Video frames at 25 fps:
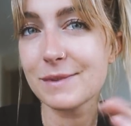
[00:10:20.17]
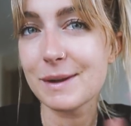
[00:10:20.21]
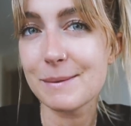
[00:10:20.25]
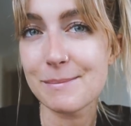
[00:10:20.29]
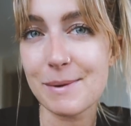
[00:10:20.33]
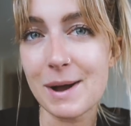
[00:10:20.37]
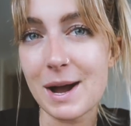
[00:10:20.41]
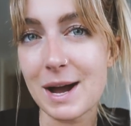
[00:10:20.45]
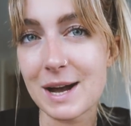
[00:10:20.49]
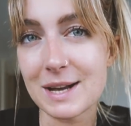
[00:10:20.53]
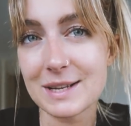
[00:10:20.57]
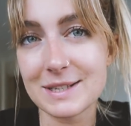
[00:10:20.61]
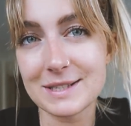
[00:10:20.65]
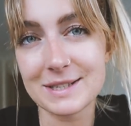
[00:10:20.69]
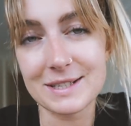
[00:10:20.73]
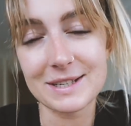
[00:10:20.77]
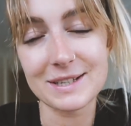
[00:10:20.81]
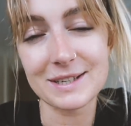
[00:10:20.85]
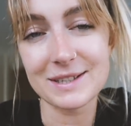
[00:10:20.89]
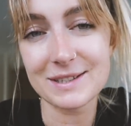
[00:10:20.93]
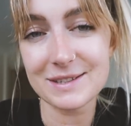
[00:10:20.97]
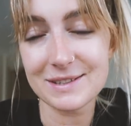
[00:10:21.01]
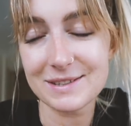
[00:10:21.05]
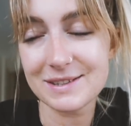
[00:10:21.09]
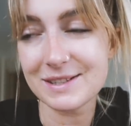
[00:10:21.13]

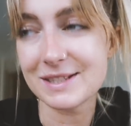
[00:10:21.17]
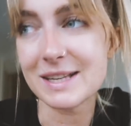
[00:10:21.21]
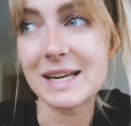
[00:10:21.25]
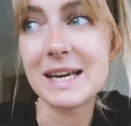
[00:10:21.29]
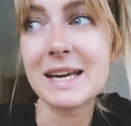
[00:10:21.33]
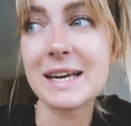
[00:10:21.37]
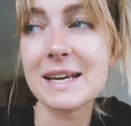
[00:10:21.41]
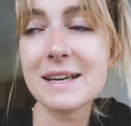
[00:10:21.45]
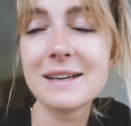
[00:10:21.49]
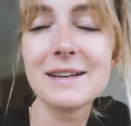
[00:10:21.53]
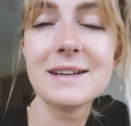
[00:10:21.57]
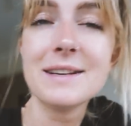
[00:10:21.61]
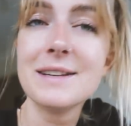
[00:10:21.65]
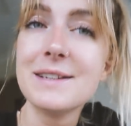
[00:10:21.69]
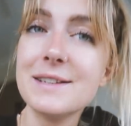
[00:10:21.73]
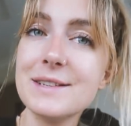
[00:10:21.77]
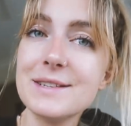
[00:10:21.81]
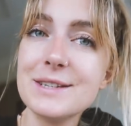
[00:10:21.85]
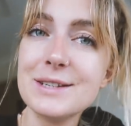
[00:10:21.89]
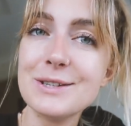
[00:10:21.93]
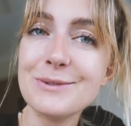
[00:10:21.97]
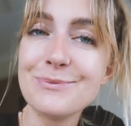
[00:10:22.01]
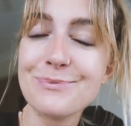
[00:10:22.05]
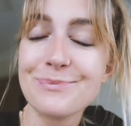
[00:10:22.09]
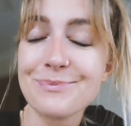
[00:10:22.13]
pasta thing.
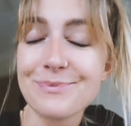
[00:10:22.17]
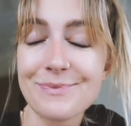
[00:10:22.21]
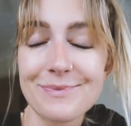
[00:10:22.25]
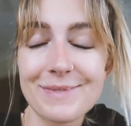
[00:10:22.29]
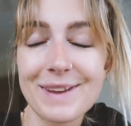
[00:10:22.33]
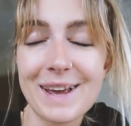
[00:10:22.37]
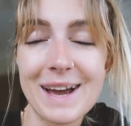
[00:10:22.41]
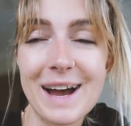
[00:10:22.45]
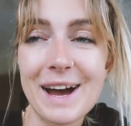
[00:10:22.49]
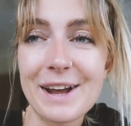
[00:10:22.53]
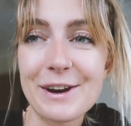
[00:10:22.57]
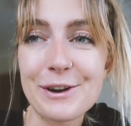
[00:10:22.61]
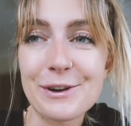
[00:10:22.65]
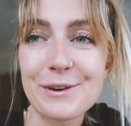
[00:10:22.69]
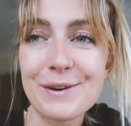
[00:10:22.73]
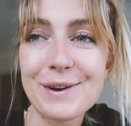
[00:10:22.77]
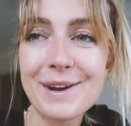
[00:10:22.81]
I don't